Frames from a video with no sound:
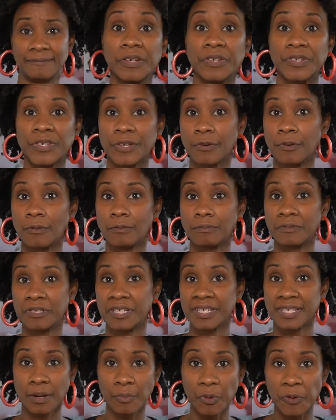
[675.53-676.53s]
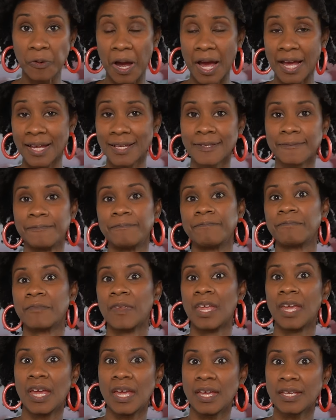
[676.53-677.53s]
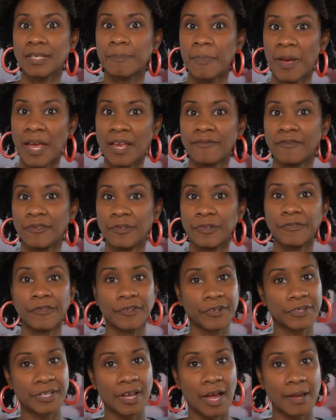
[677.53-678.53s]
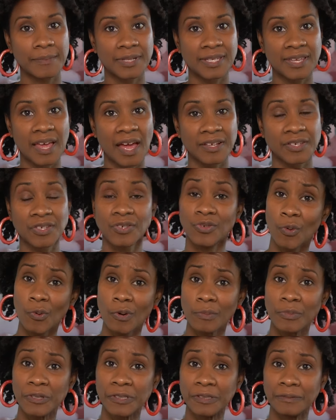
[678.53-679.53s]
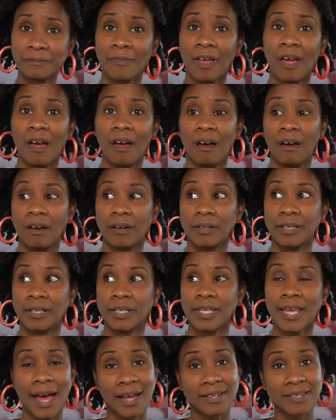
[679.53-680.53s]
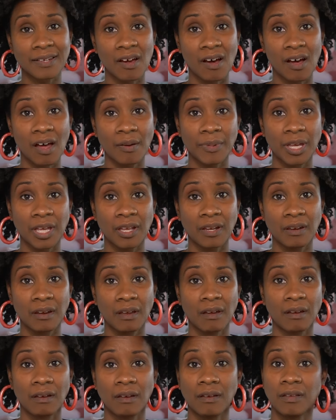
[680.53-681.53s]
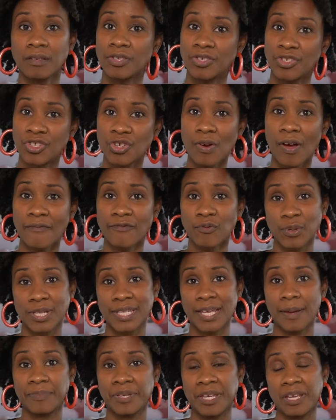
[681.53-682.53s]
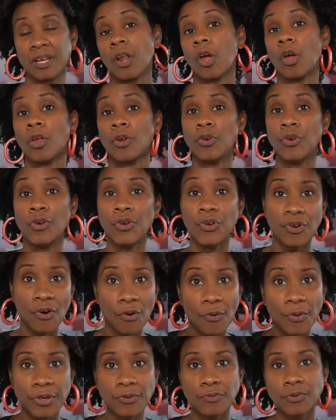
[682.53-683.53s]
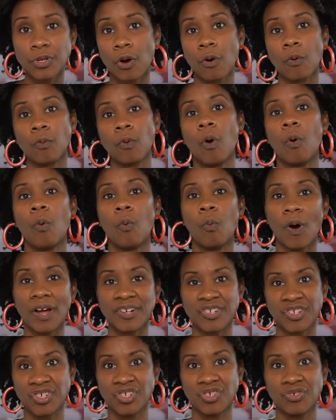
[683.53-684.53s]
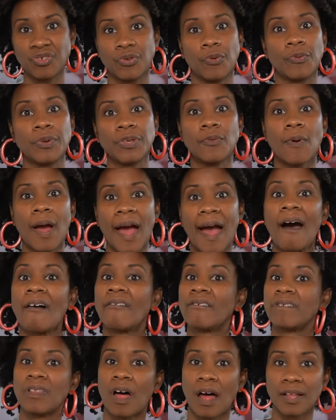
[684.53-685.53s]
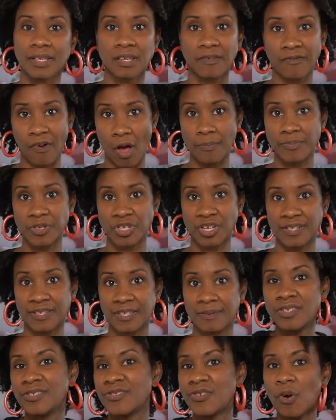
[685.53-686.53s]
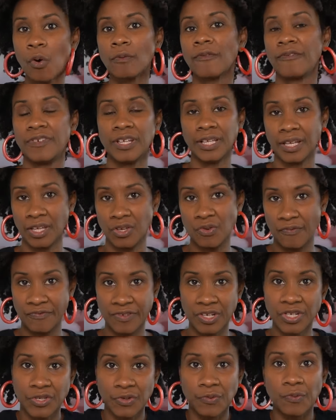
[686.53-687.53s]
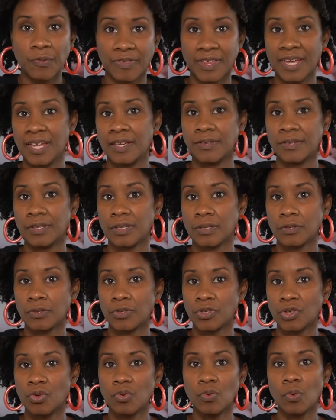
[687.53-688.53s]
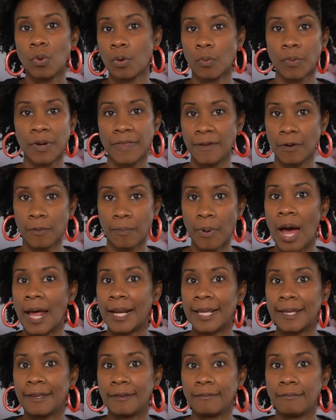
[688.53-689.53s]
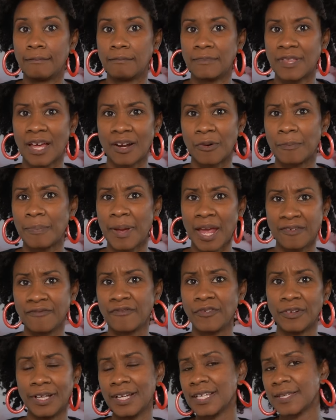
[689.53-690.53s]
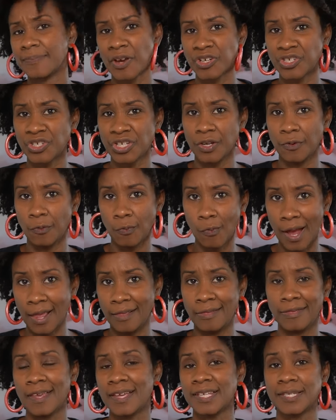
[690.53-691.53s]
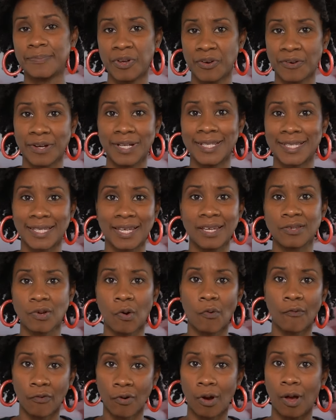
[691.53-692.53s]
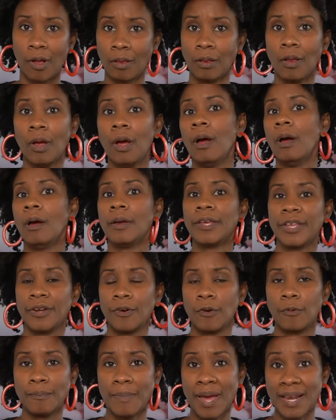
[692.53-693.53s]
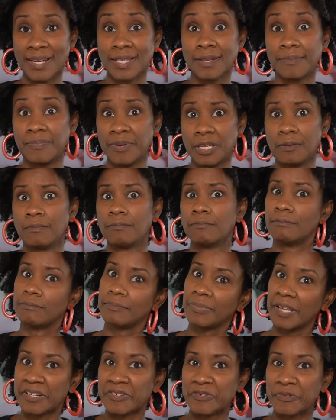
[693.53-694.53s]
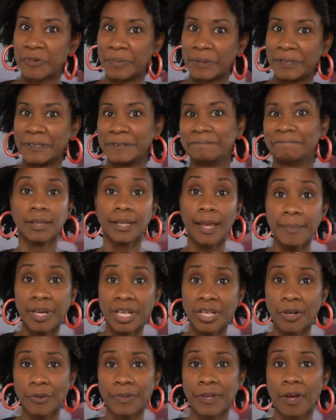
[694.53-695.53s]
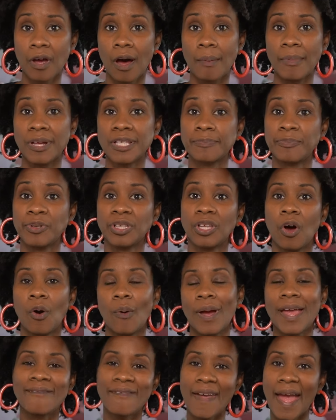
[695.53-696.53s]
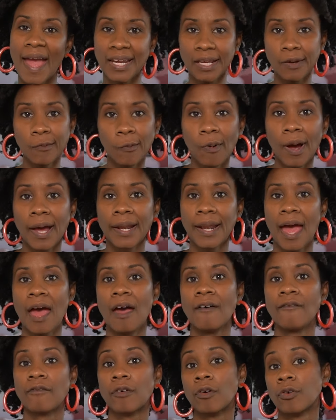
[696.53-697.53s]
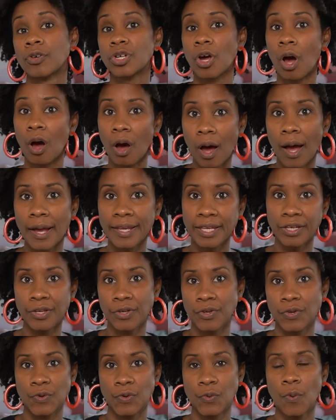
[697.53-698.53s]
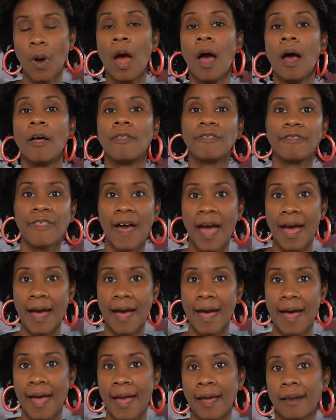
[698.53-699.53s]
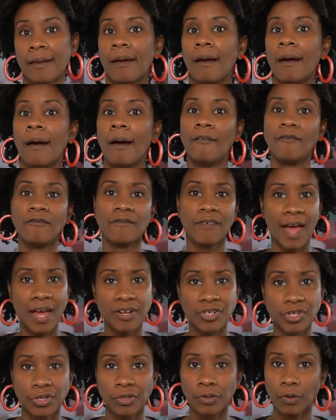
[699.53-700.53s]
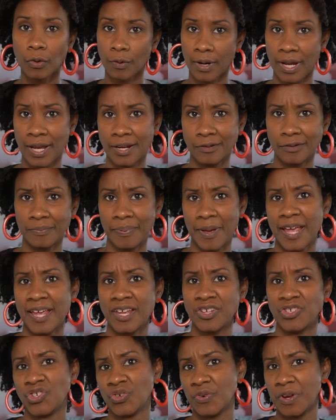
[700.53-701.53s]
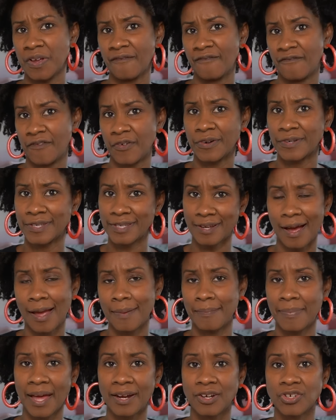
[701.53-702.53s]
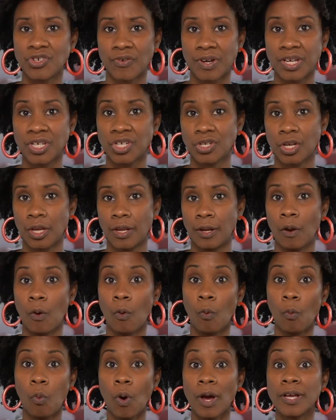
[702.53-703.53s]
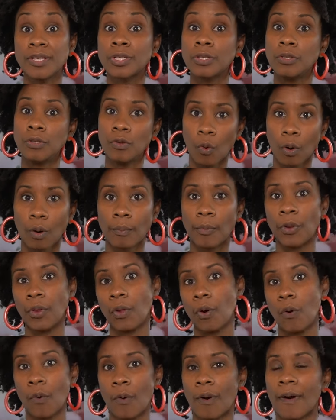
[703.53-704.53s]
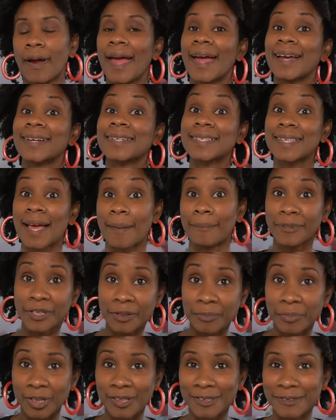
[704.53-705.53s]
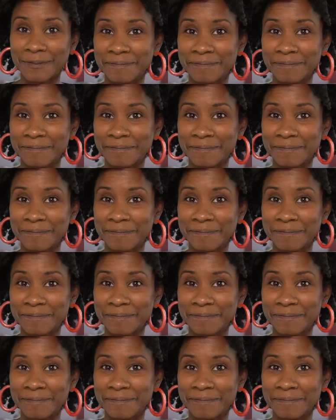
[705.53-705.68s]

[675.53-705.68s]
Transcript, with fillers: So, to summarize, is painful first time sex normal? Yeah, it's common. Do you have to accept it? No, you don't. What should you do? You have lots of options. Don't feel like you have to do things to or with your body that are painful, especially when the experience is overall, you know, meant to be pleasurable. Let me know in the comments below if anyone ever taught you that vaginal or anal pain during first time penetration was normal or acceptable.